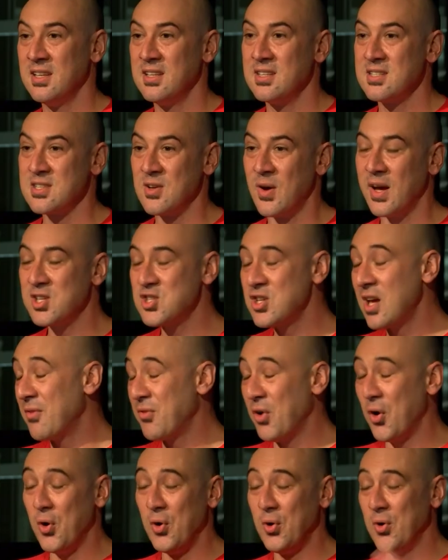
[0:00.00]
So I actually have
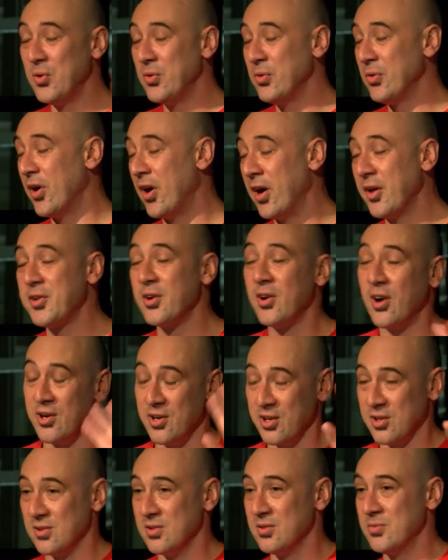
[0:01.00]
a whole other
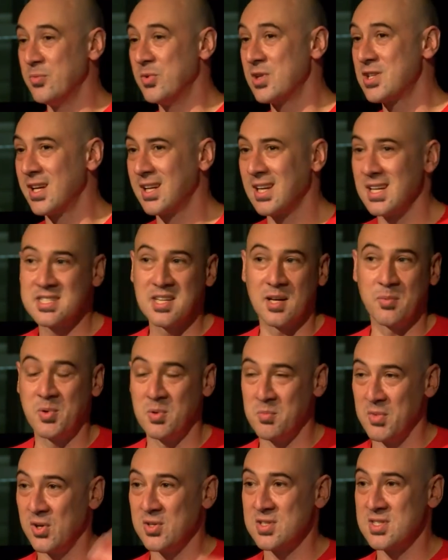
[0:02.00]
article, which I guess I'll
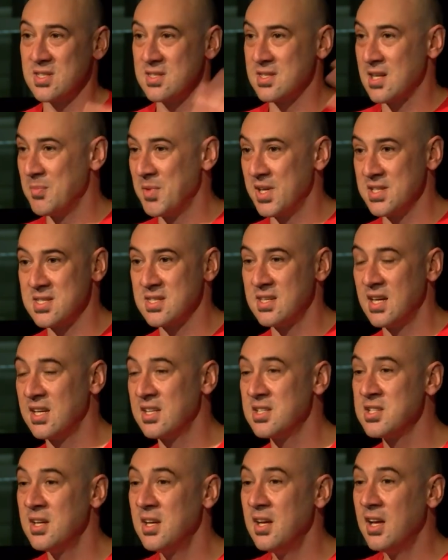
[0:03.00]
promote since I'm on
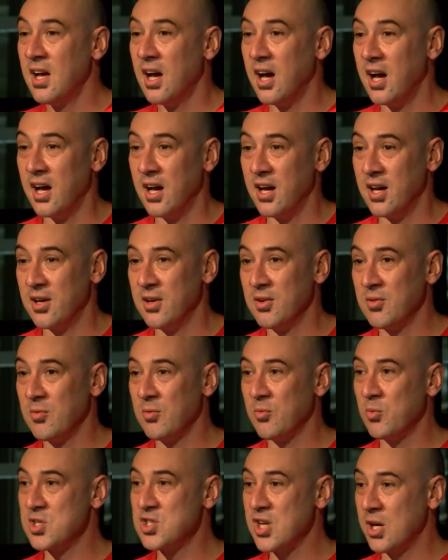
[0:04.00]
stage, uh,
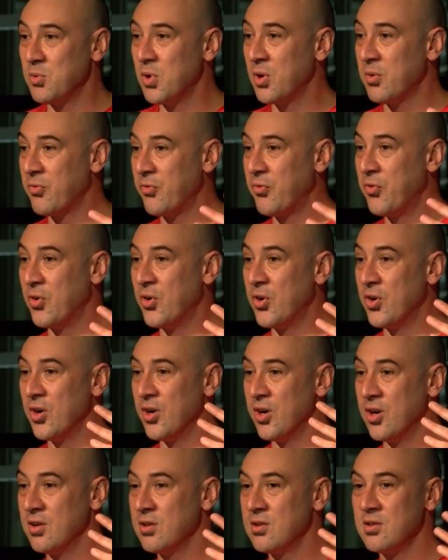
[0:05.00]
which I wrote
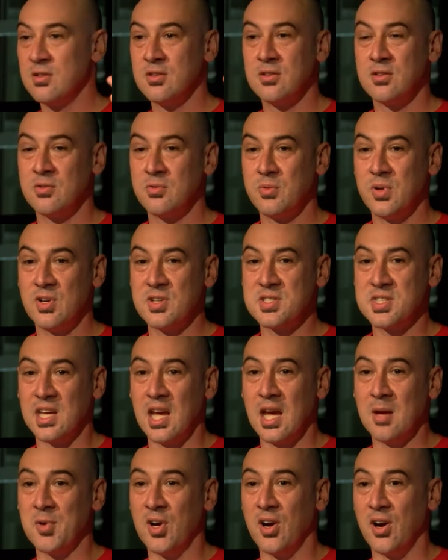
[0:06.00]
for, where is he,
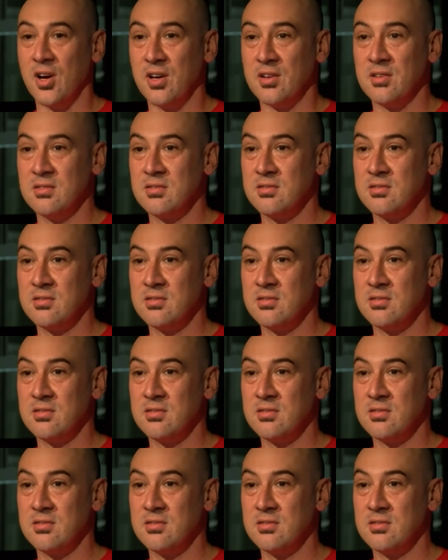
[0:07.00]
Eberhard?